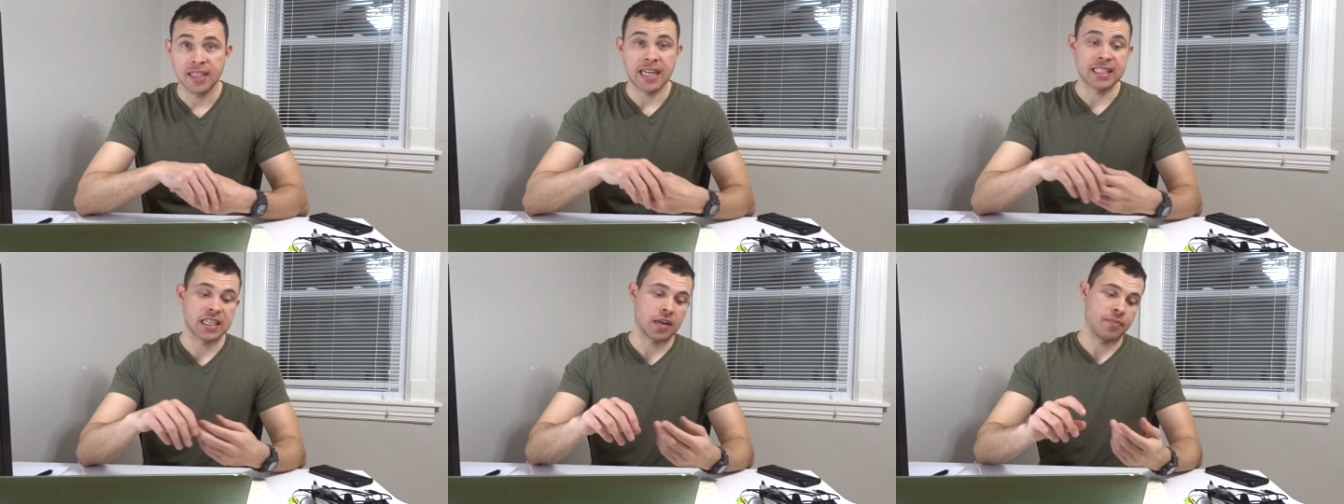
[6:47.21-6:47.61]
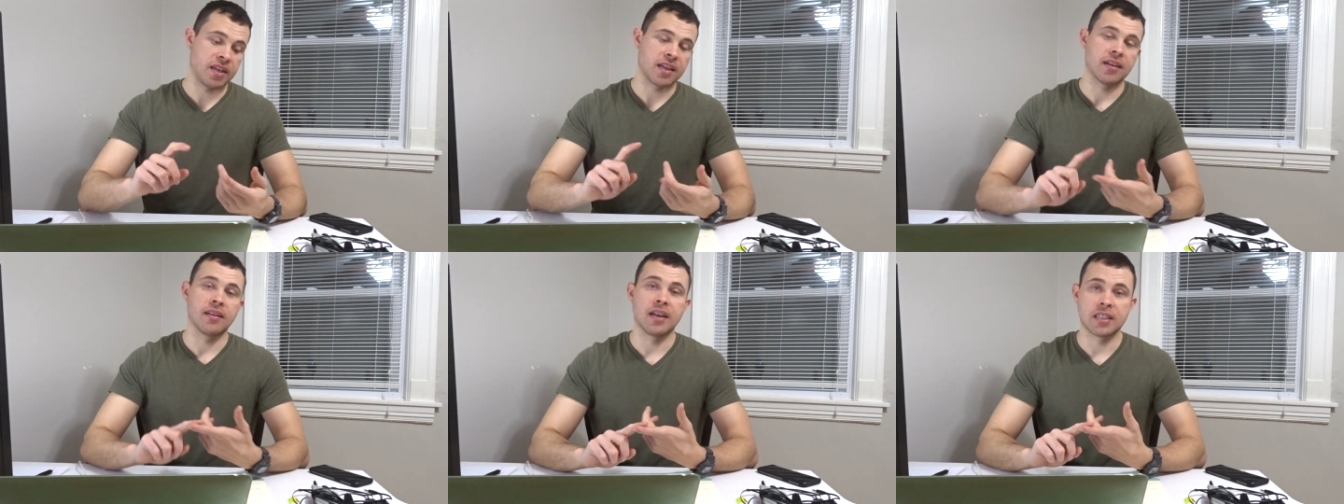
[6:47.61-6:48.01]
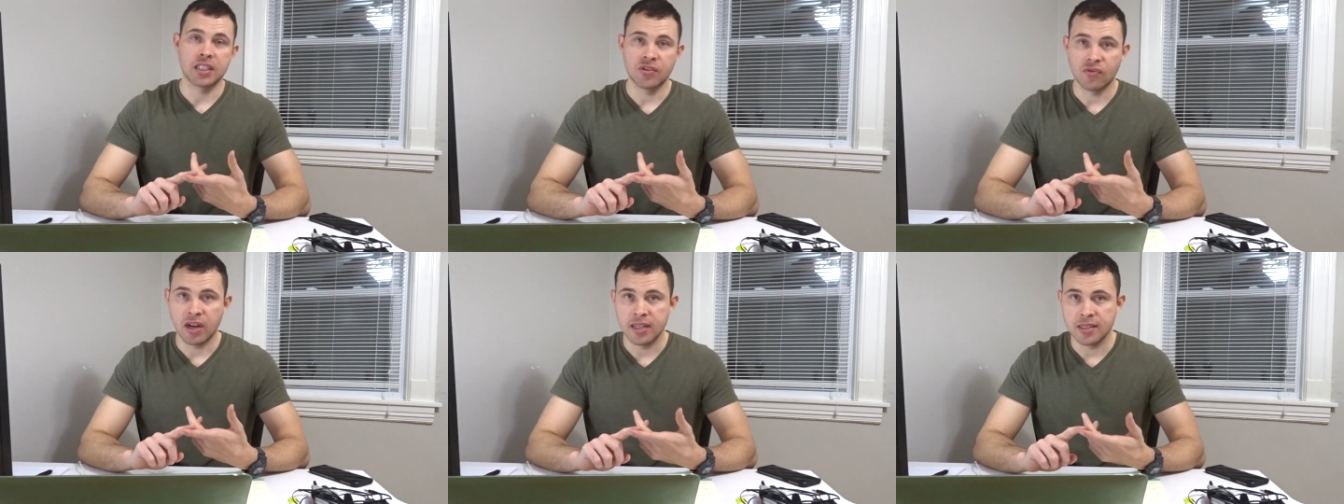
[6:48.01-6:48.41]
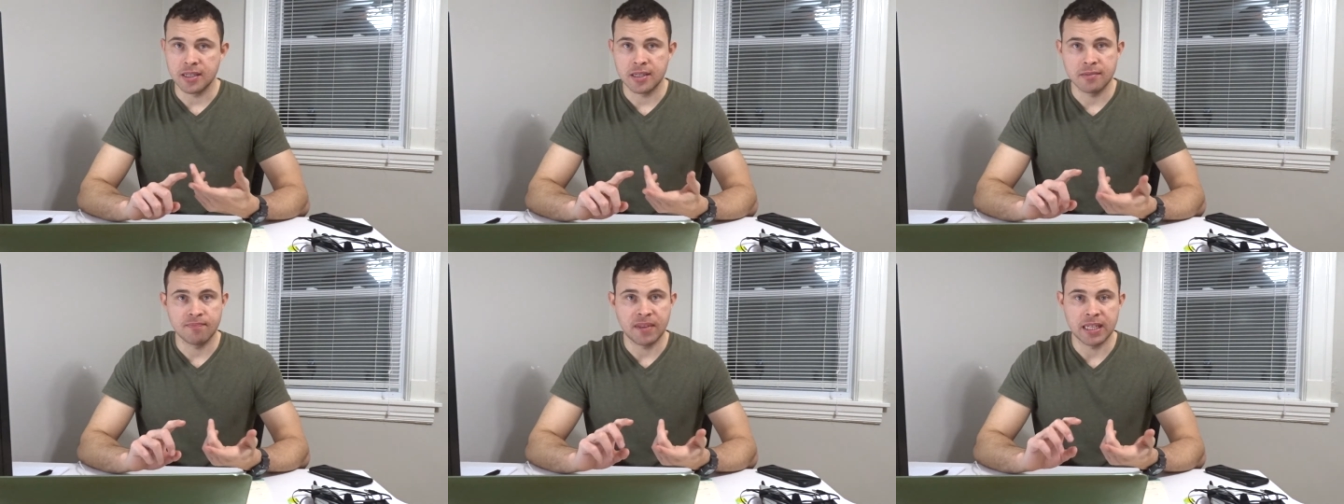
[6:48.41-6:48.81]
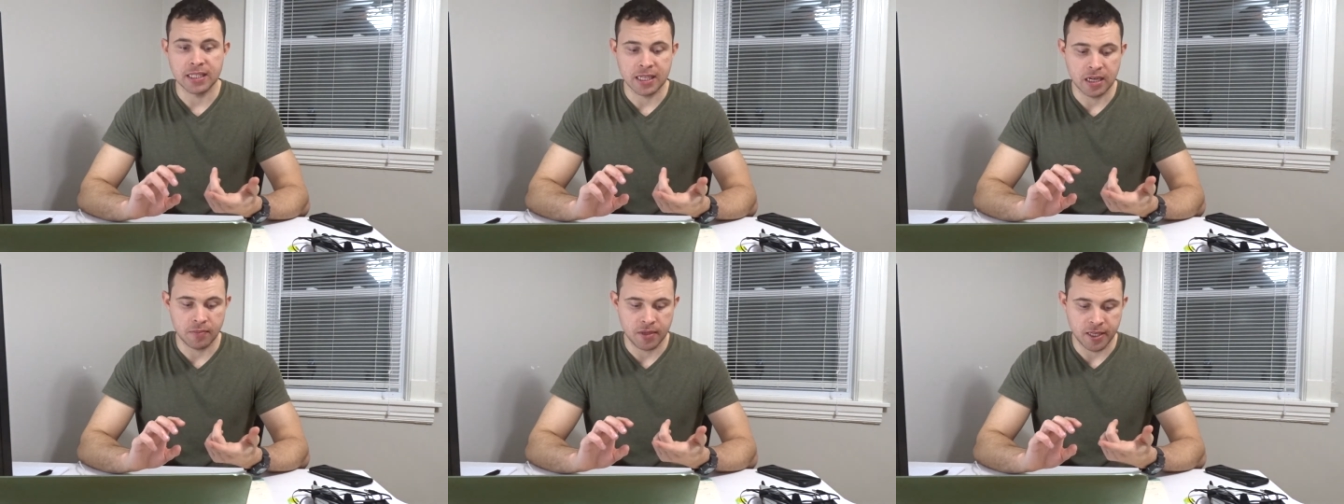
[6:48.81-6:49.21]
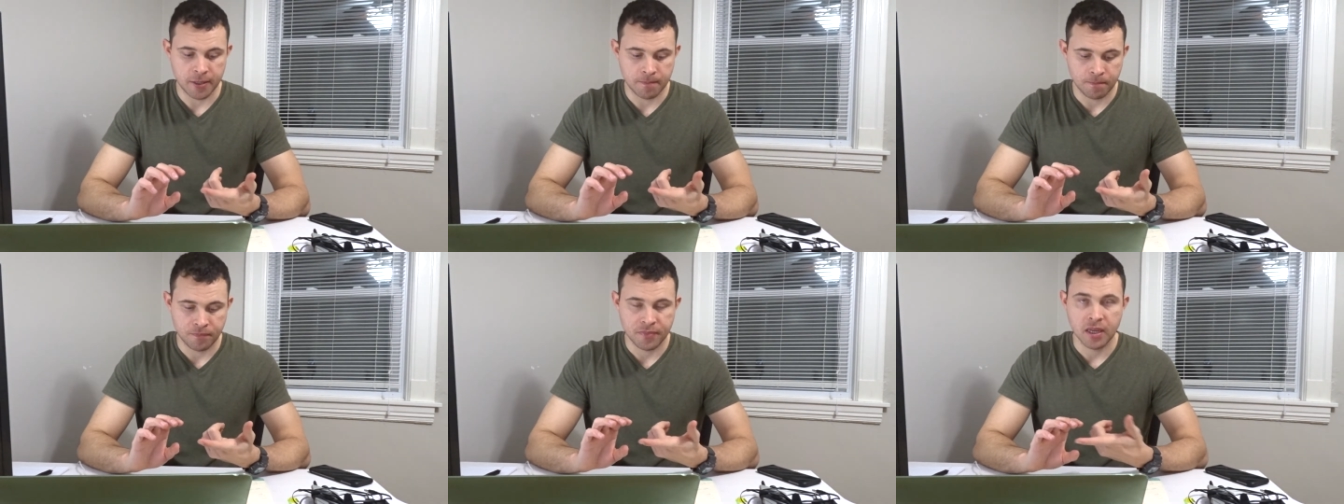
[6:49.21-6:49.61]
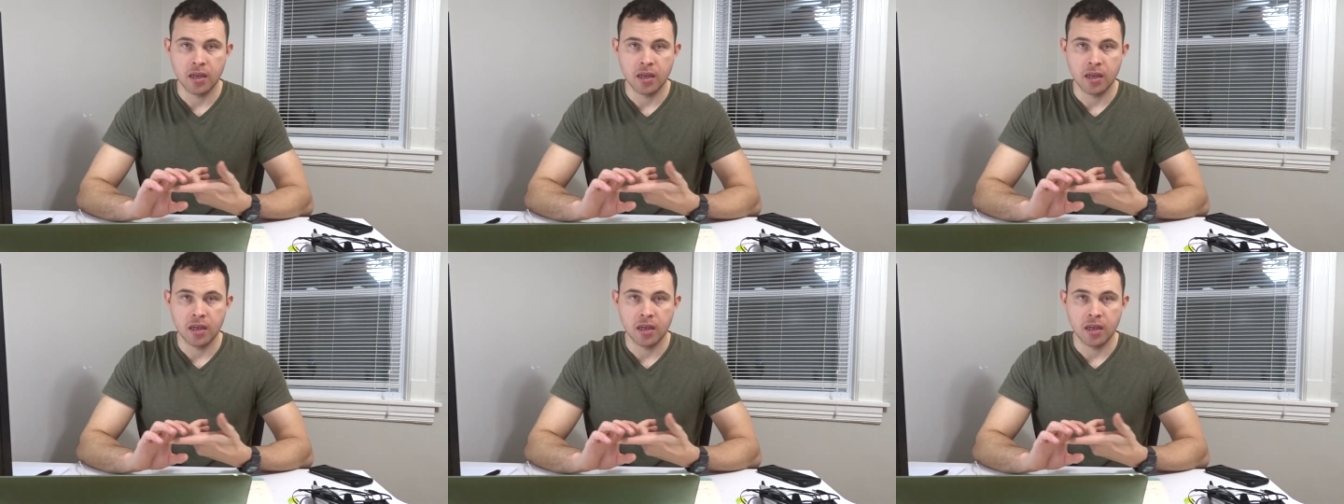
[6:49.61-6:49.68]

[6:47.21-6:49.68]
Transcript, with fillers: That's going to be collecting rents. That's going to be